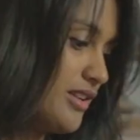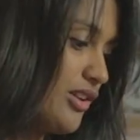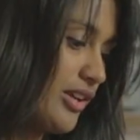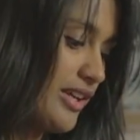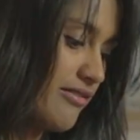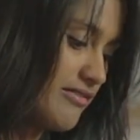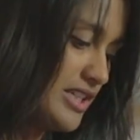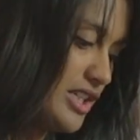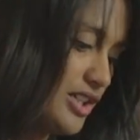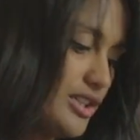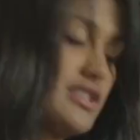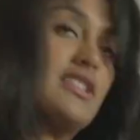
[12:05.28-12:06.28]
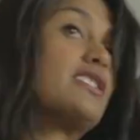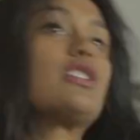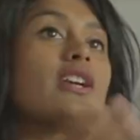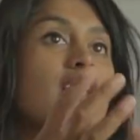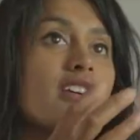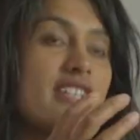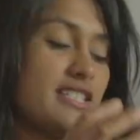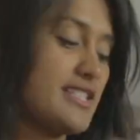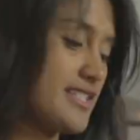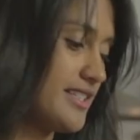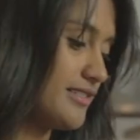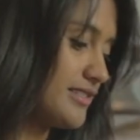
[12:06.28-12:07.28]
looking really good, and it's looking like it's
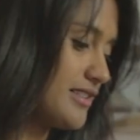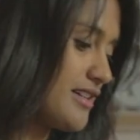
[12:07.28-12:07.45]
sealed